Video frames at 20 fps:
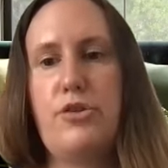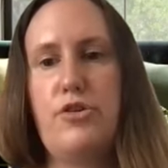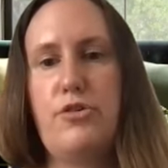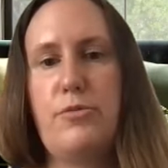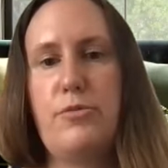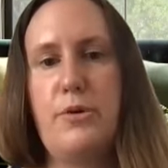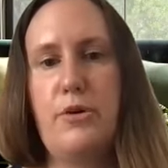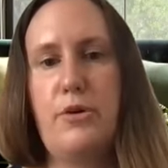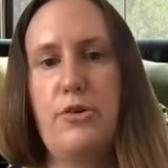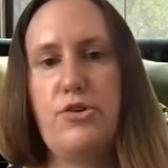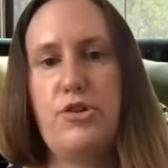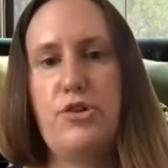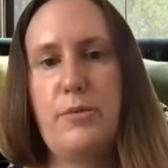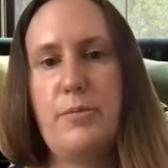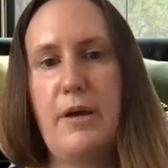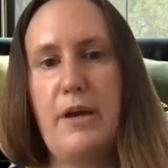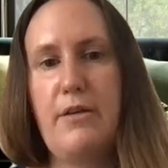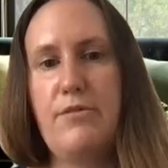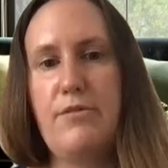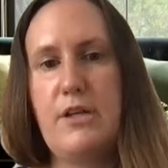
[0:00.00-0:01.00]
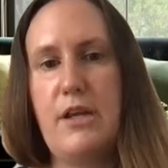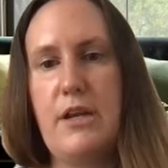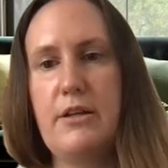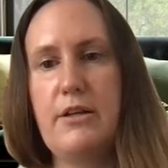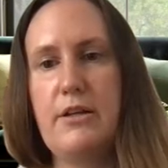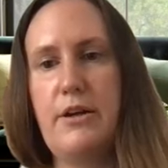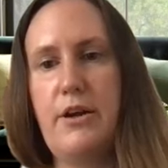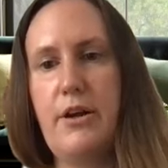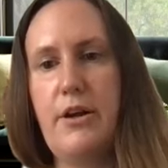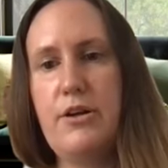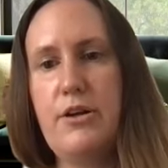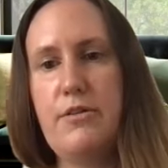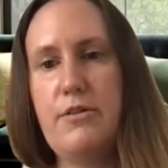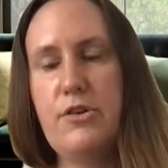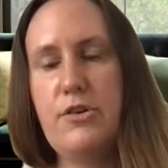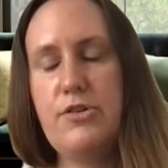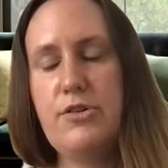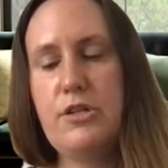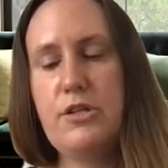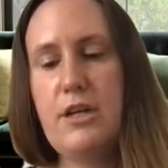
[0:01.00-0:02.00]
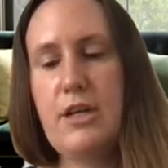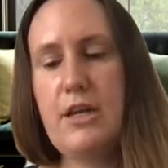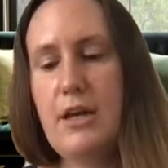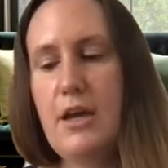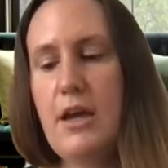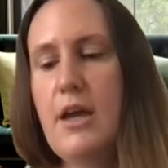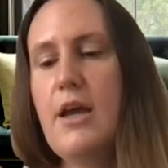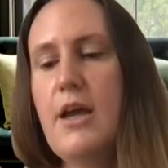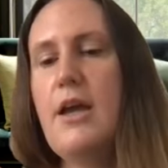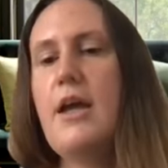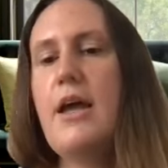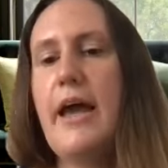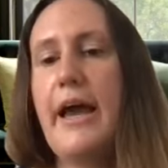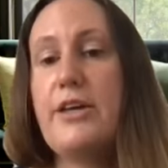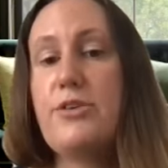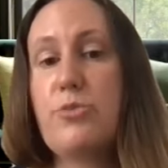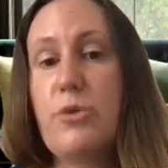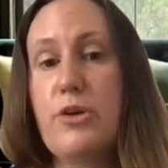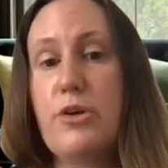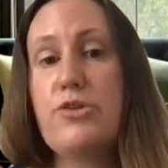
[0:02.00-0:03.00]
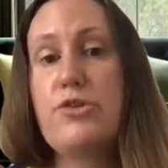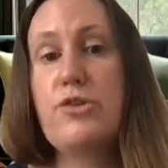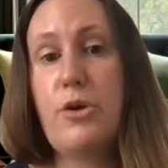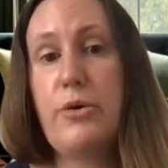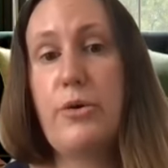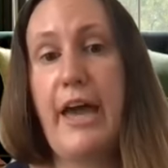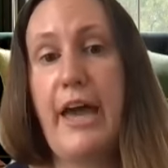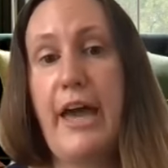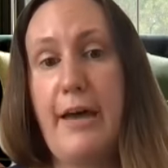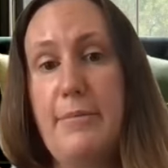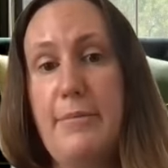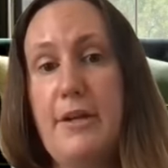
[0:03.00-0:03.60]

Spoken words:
Entrepreneurship out of Santa Clara University, as well as SOCAP.